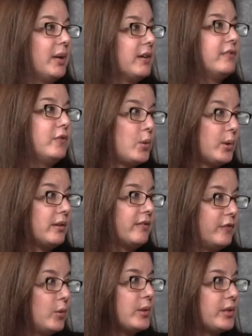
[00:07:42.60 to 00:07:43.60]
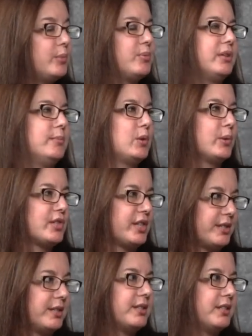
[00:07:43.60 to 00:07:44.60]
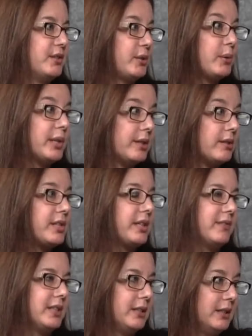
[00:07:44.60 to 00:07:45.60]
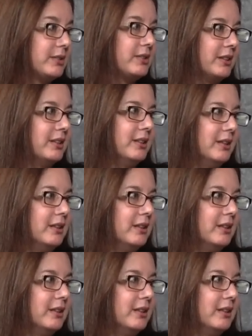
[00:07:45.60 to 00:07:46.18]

we have four four Supreme Court justices who are in their 70s. Right,